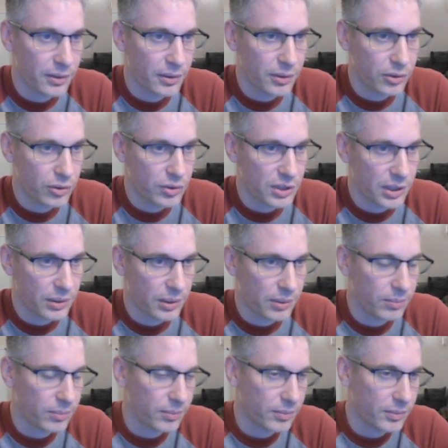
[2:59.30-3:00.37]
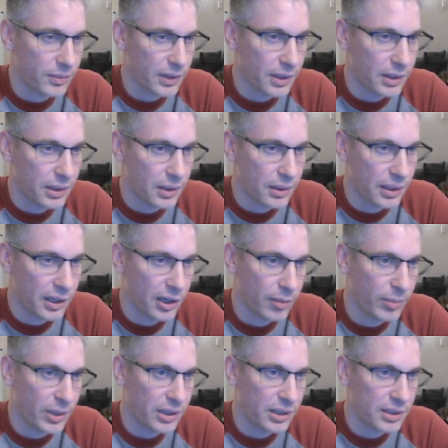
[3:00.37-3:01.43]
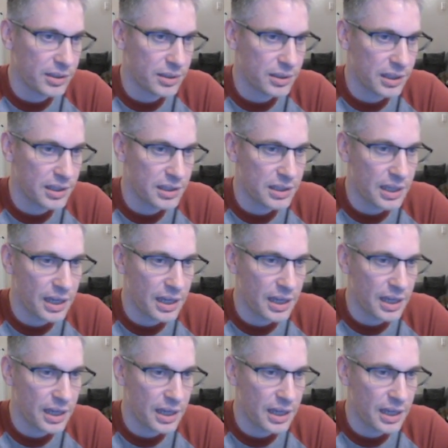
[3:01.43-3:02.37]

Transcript: do something there, but is not